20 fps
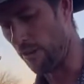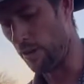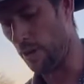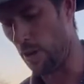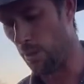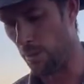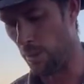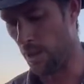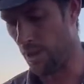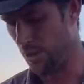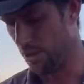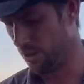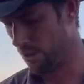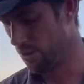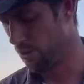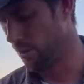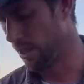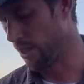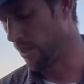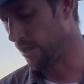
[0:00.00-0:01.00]
rope halters.
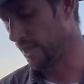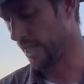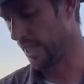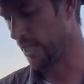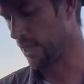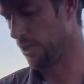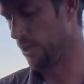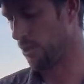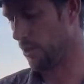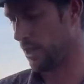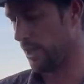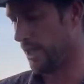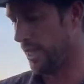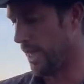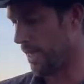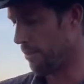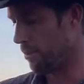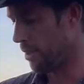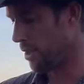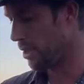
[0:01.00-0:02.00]
We don't like to use
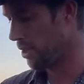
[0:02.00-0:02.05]
clips.